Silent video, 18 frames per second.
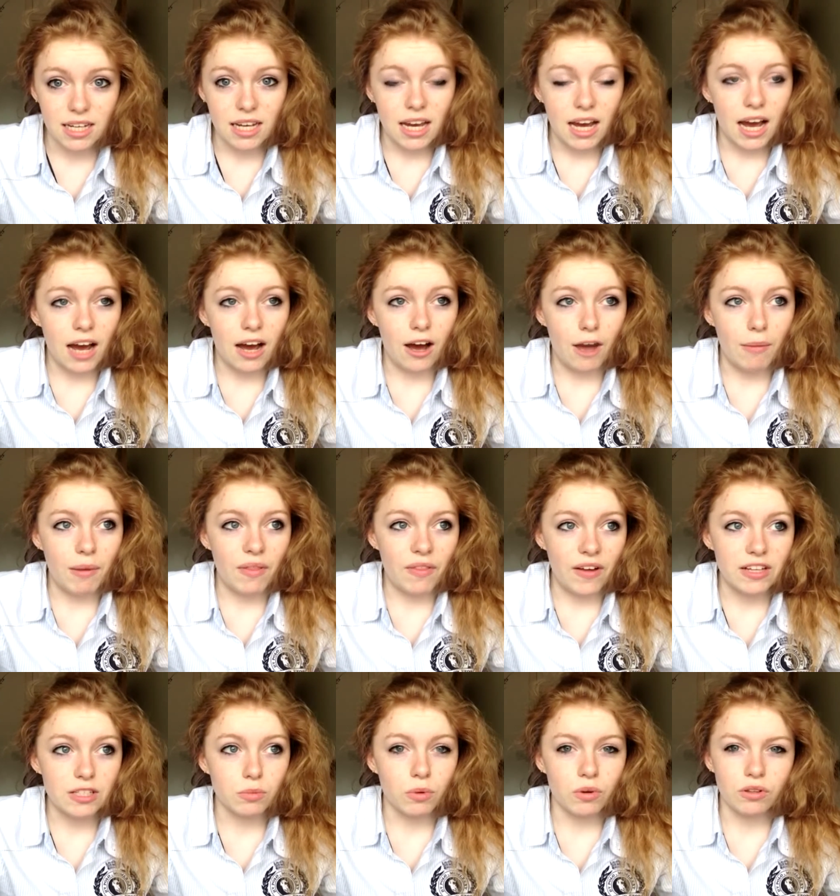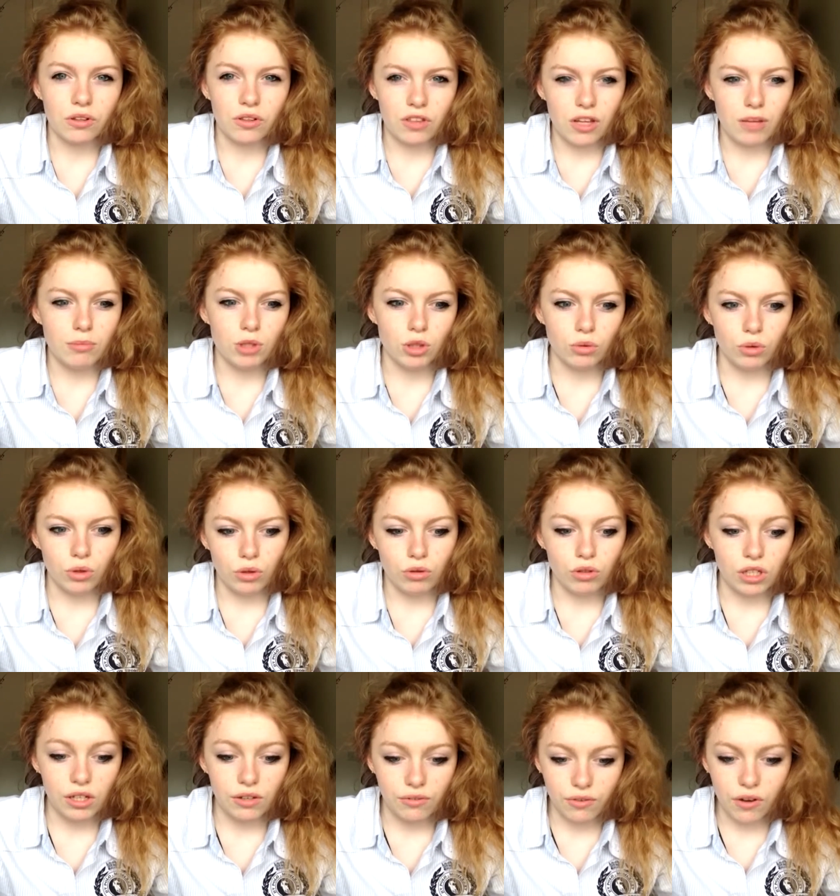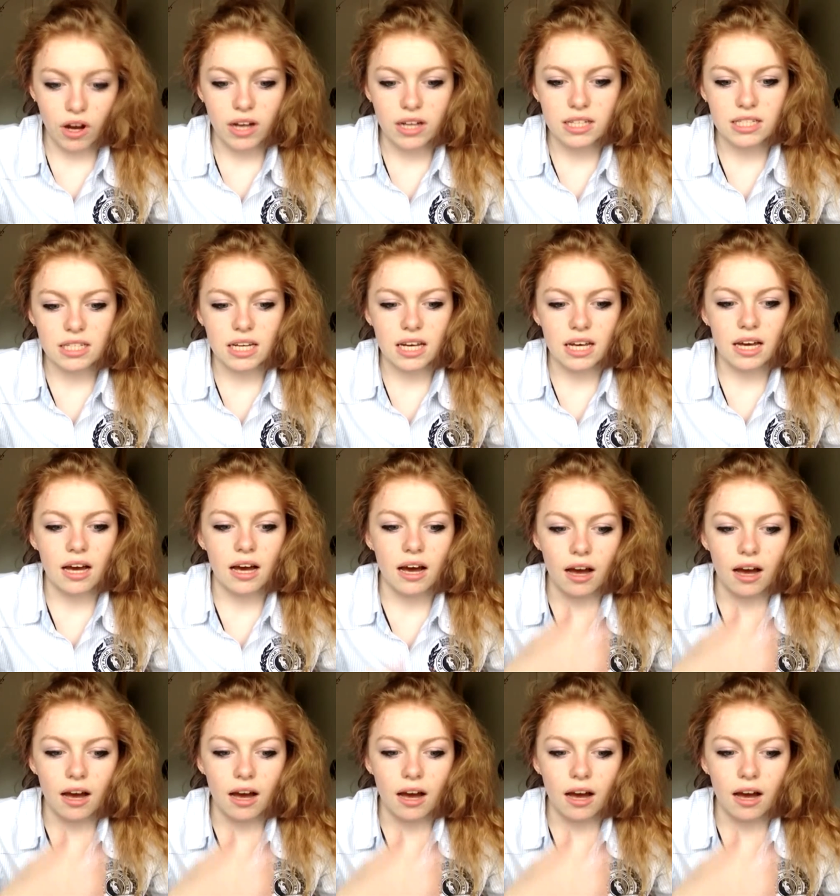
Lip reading: and that's one of the themes you'll usually find in it.